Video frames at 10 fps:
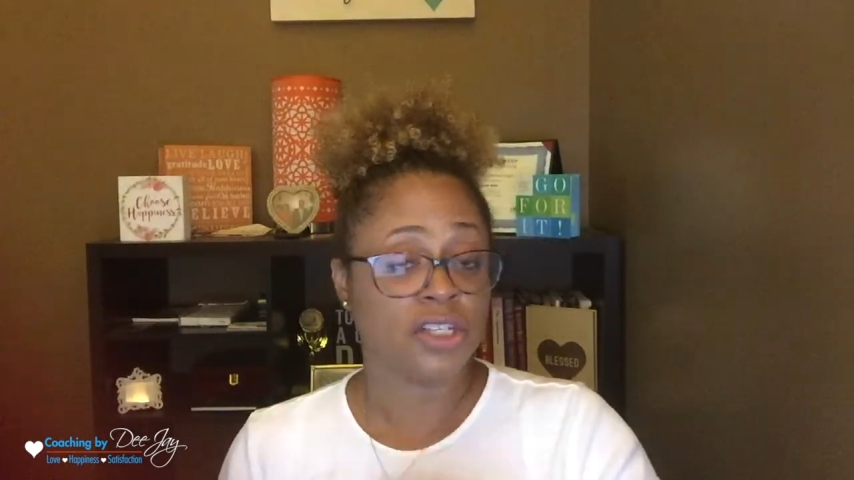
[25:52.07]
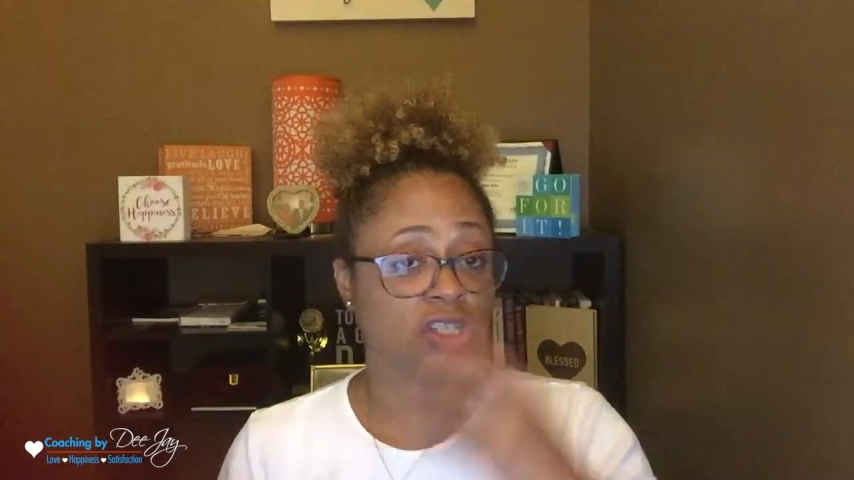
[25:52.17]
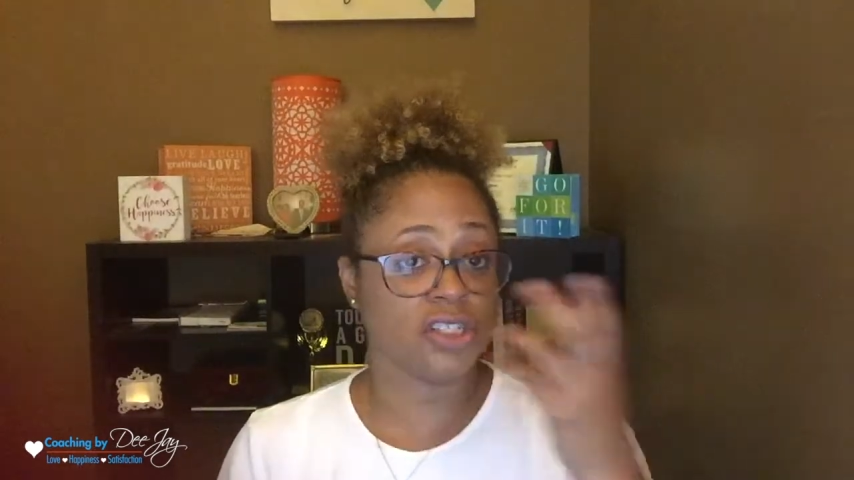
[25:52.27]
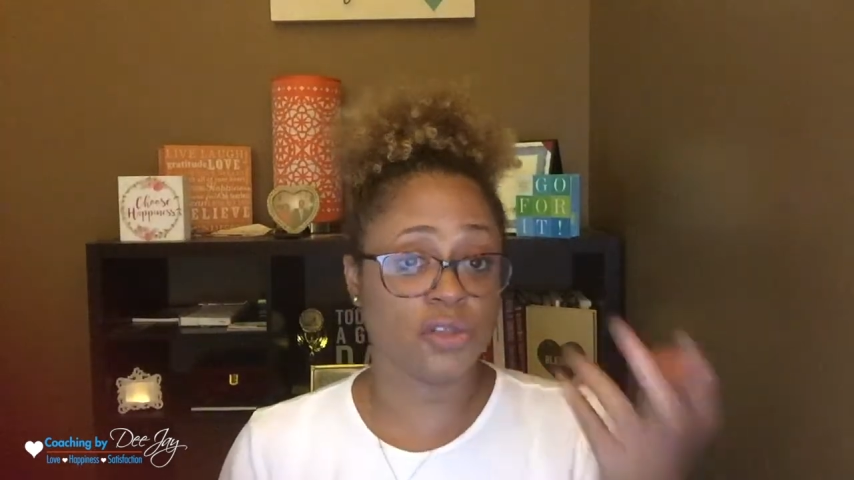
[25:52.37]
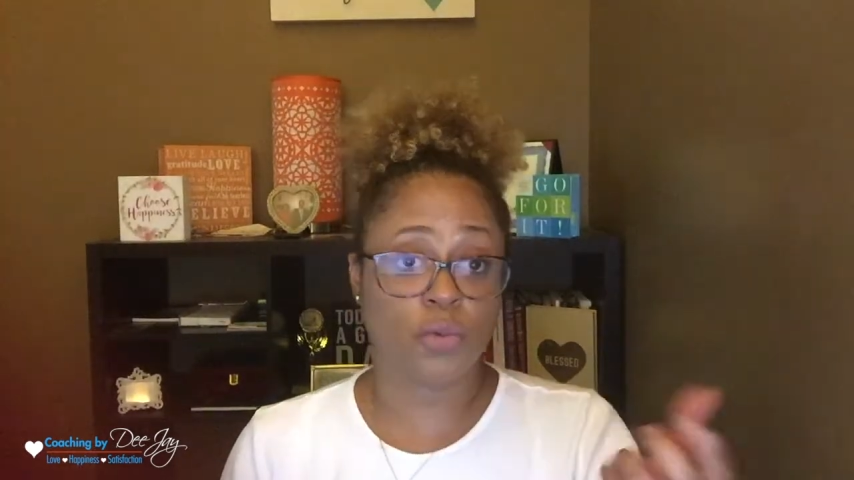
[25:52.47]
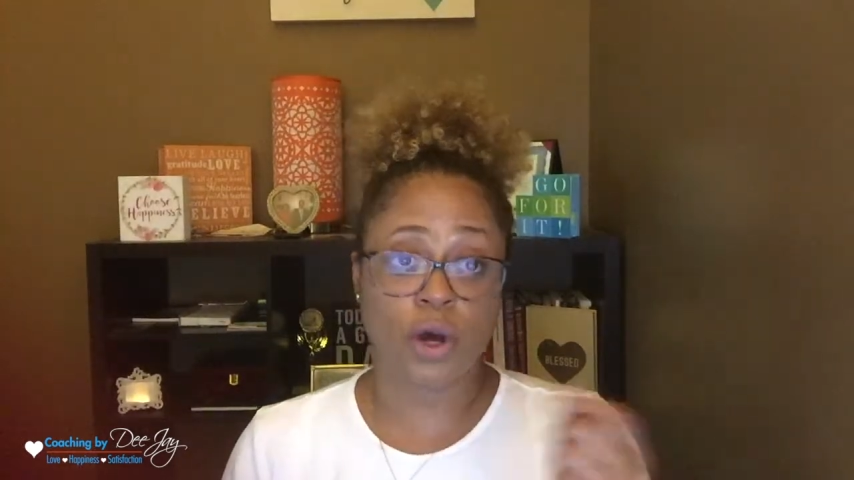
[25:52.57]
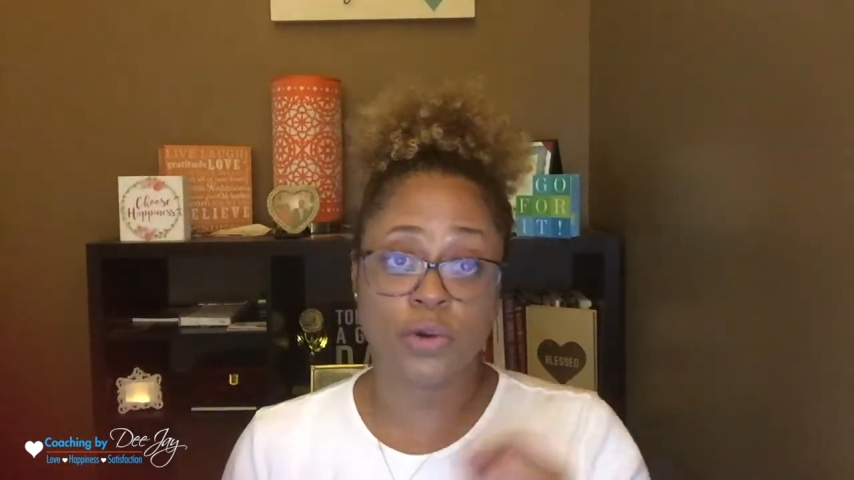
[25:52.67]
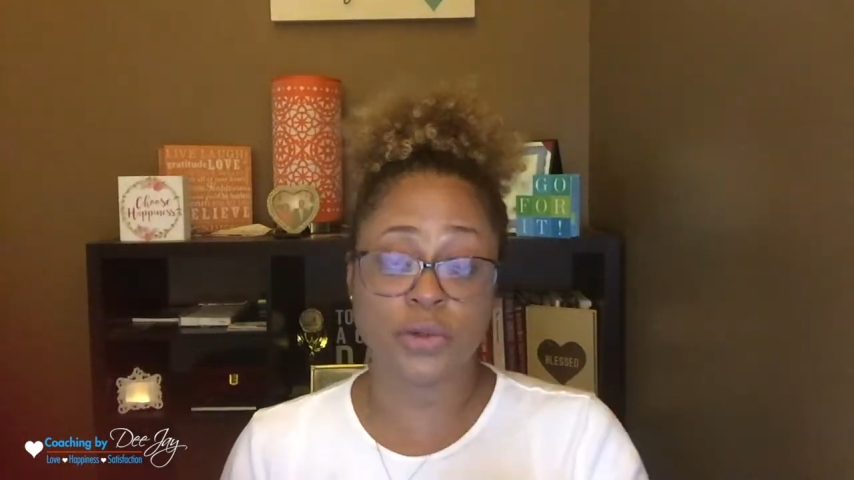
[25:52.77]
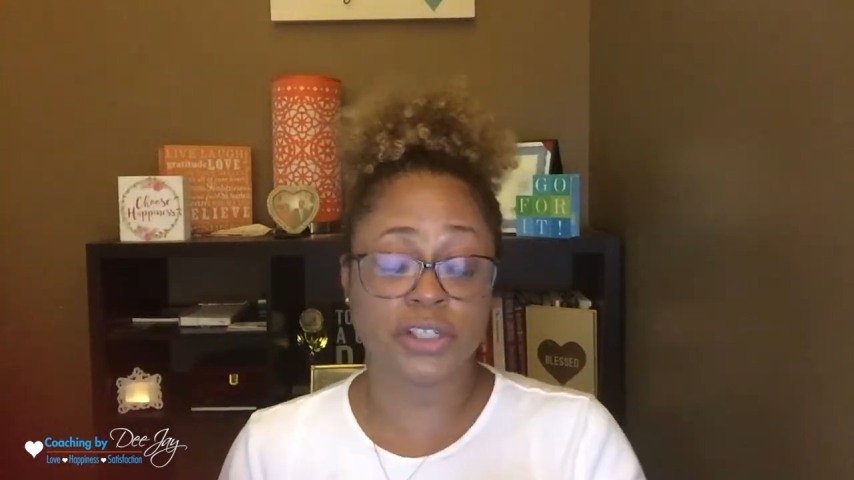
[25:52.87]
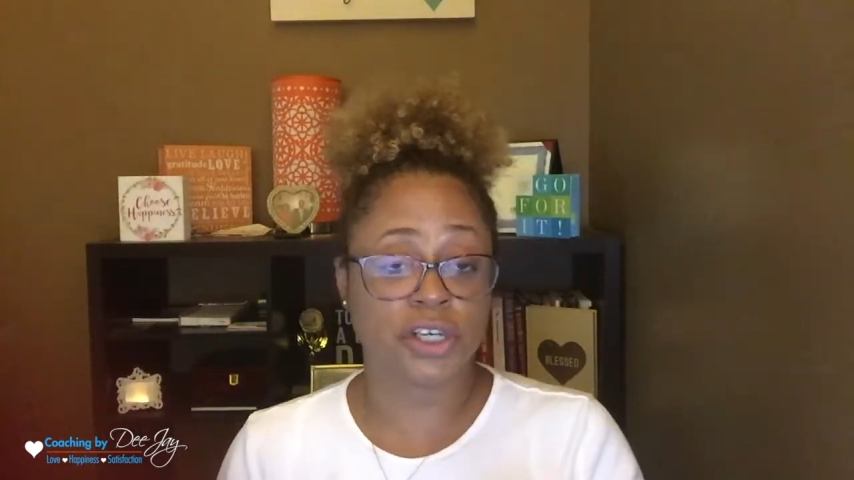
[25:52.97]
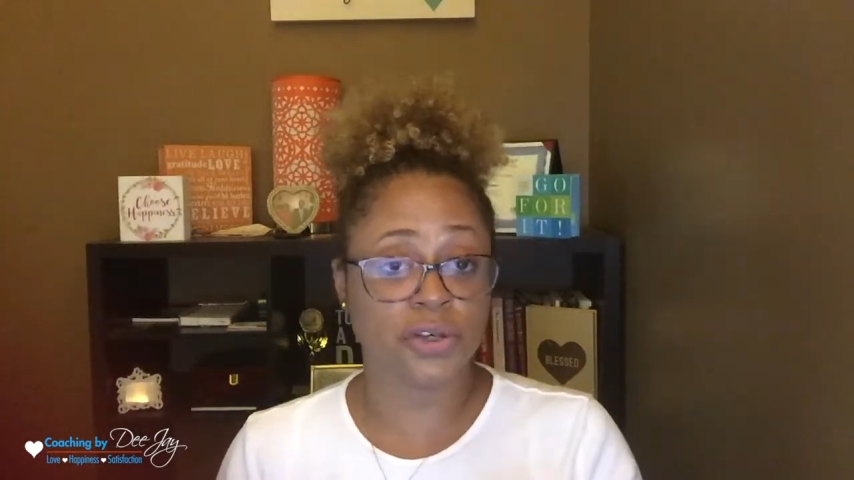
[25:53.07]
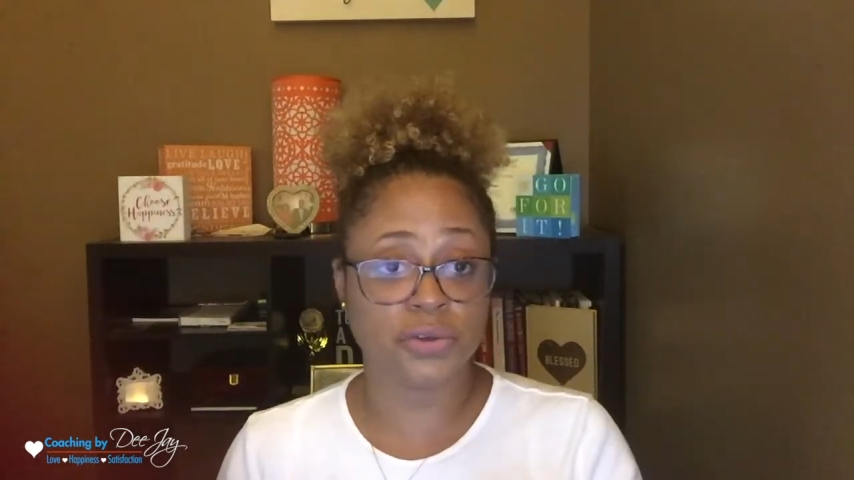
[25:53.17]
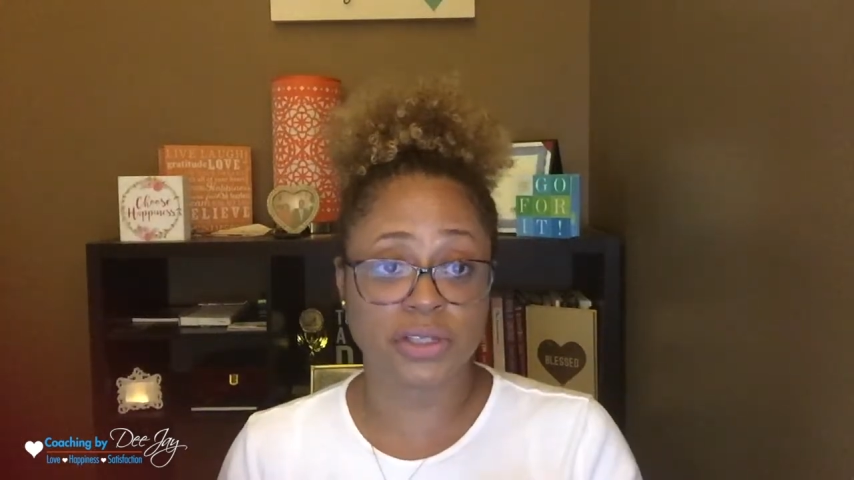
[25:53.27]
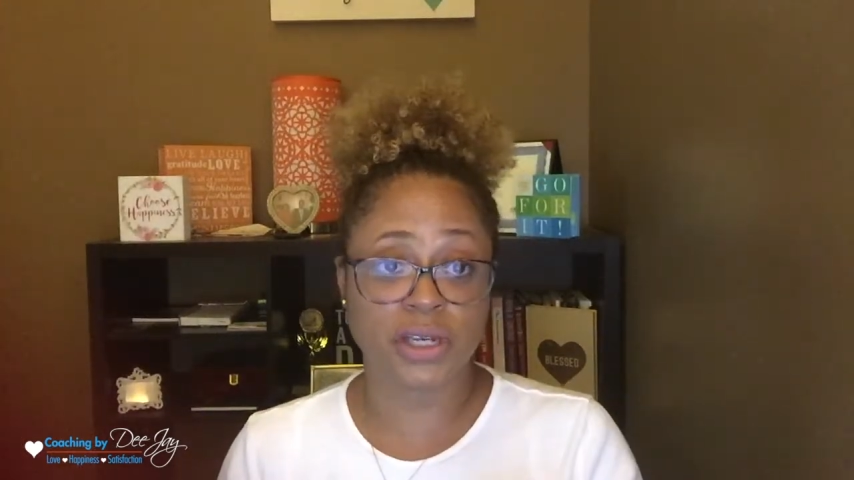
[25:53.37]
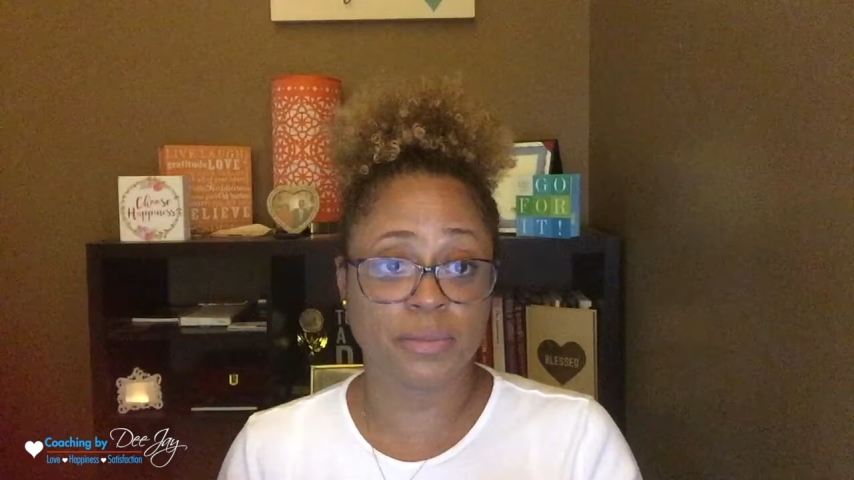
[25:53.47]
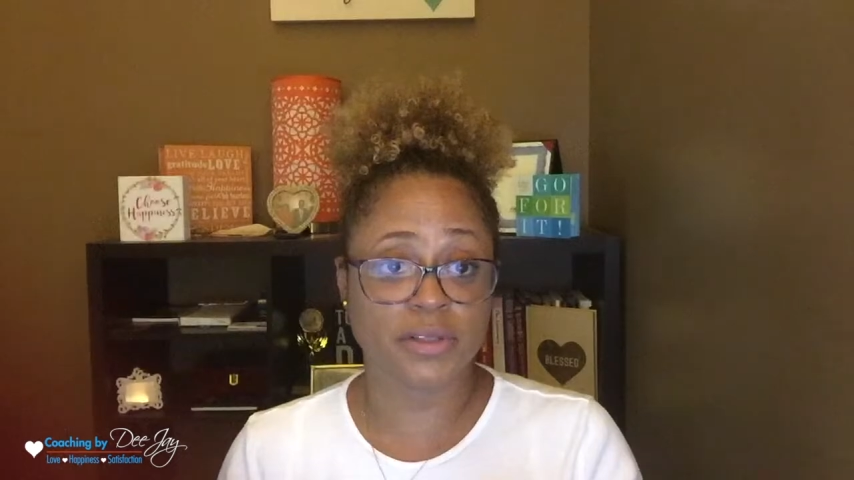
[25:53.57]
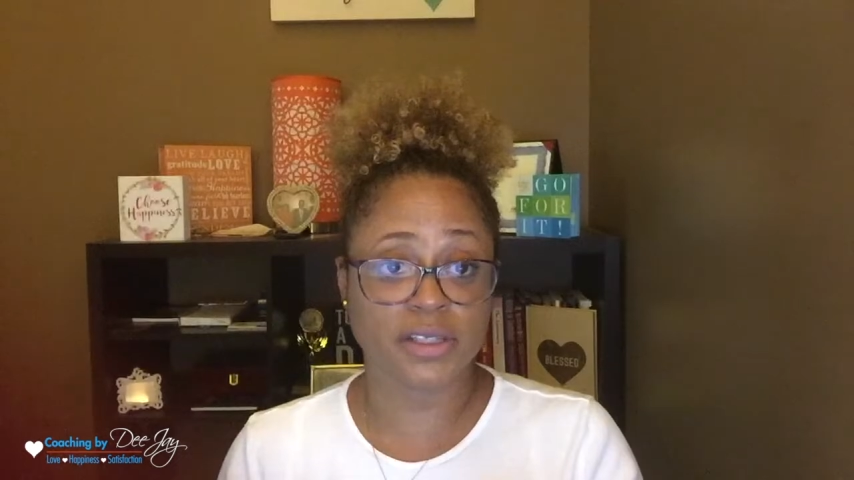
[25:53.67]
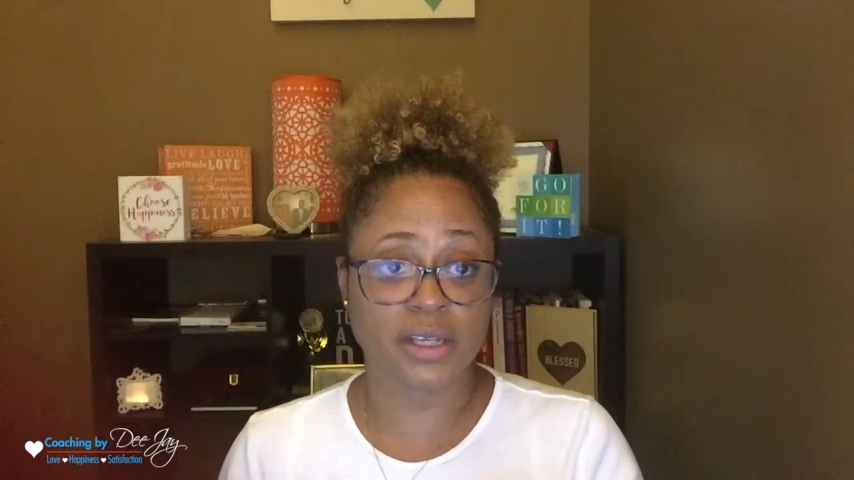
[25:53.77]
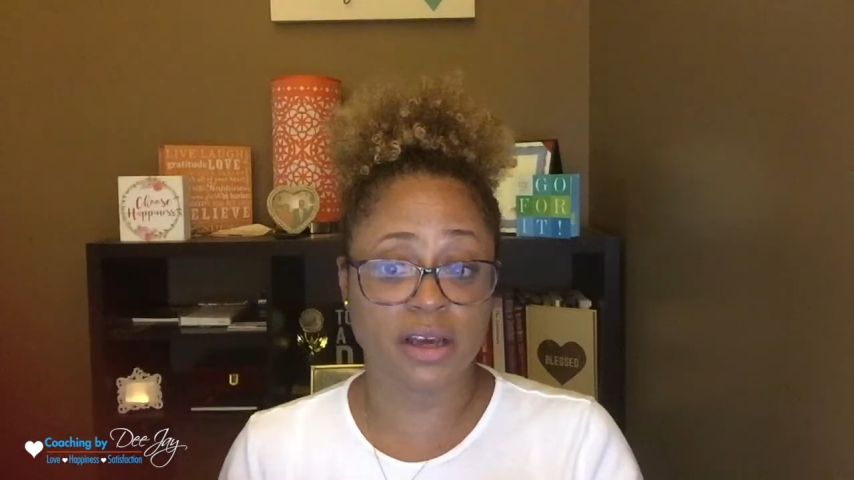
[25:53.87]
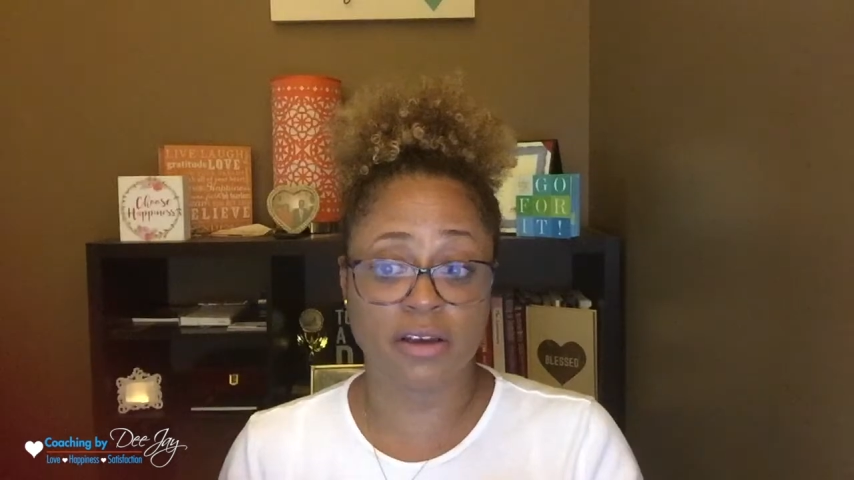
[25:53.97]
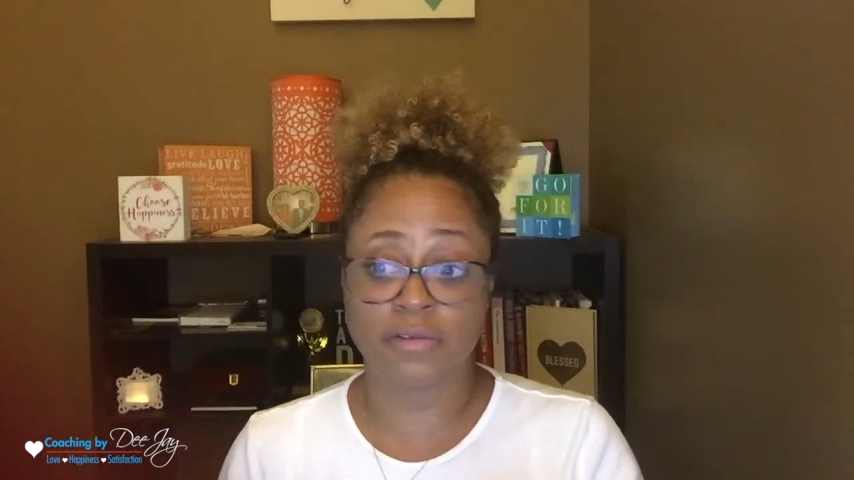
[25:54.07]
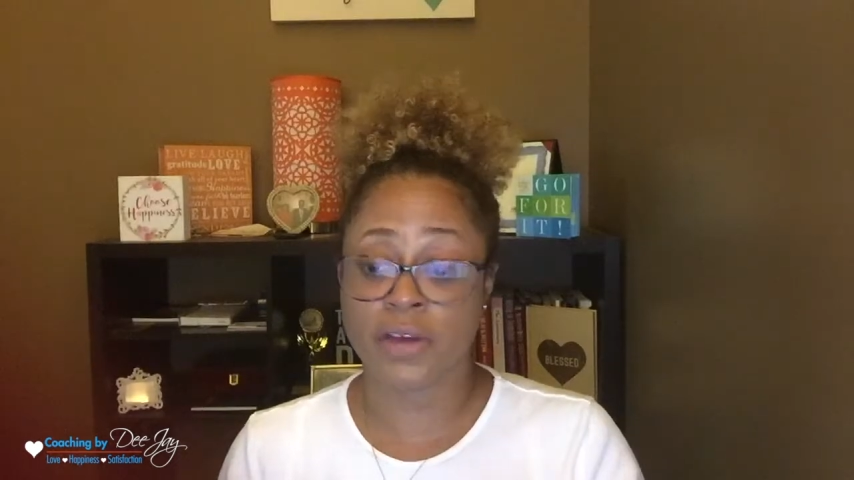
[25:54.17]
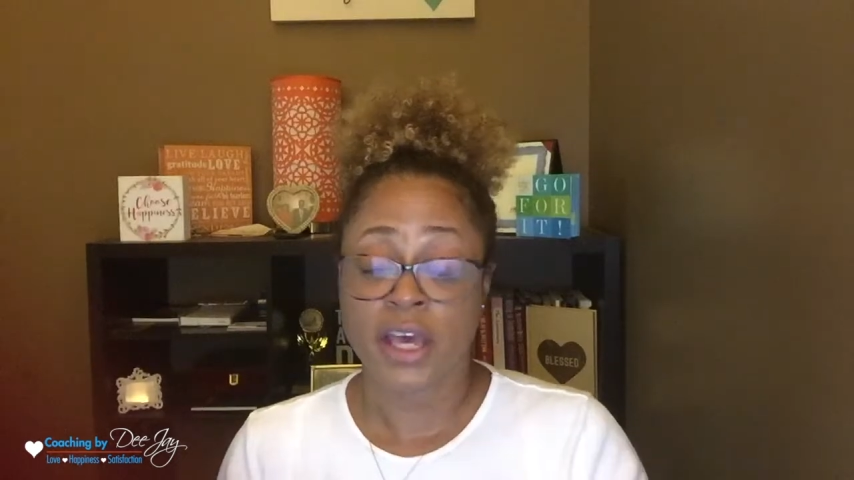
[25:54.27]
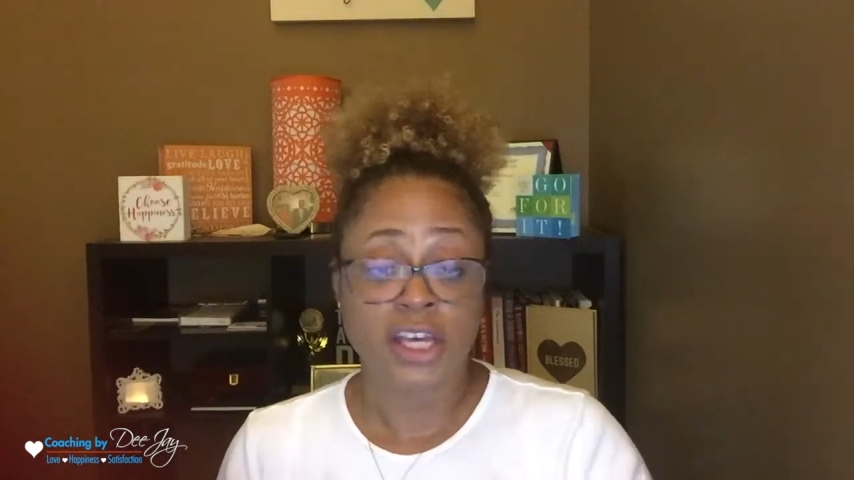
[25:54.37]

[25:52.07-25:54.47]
She is the one who is accusing him of stuff.